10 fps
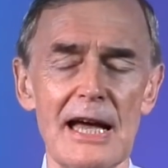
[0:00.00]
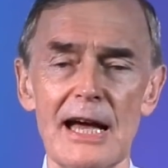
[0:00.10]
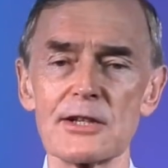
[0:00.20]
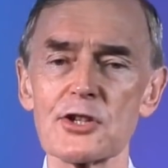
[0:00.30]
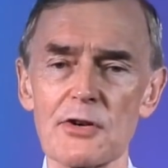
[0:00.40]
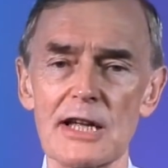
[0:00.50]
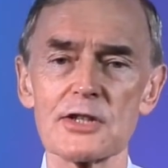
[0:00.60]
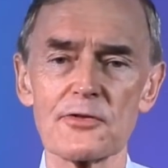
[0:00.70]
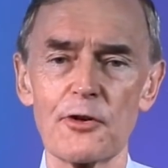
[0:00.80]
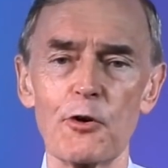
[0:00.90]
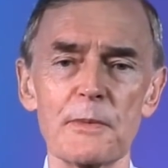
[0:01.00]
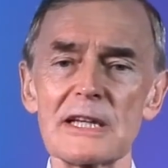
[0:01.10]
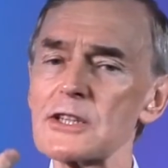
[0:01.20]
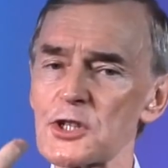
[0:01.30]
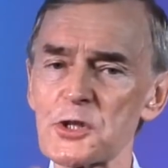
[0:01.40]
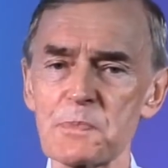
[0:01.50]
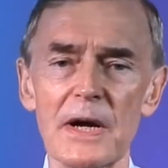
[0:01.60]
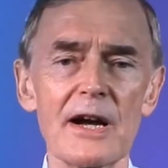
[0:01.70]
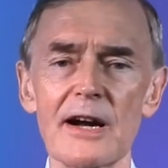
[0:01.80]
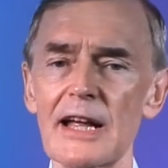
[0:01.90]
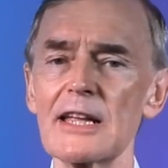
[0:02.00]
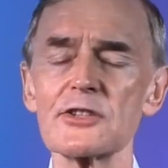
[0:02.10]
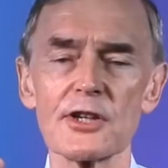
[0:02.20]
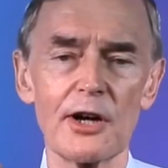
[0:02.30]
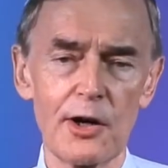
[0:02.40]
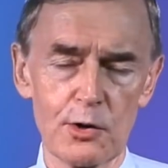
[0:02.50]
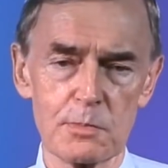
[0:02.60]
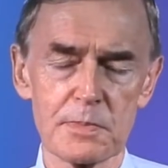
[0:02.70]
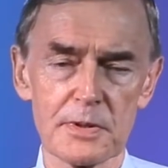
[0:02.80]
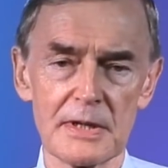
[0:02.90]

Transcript: and transforming despair into hope